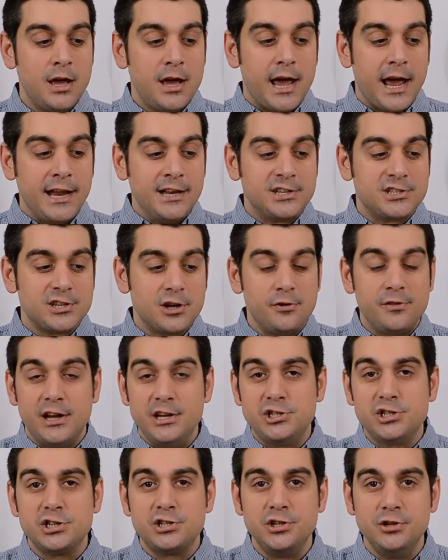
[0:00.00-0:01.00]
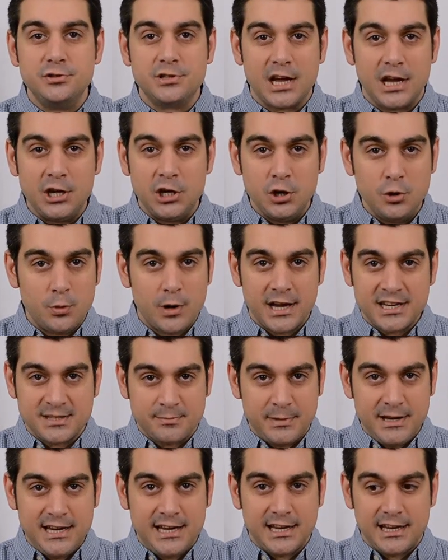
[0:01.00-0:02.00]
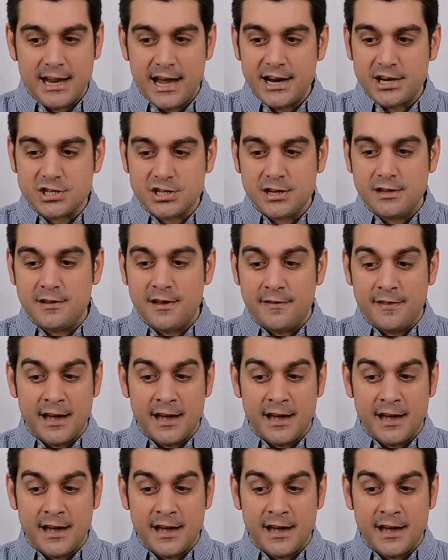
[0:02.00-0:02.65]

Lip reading: And so they just use a USB connection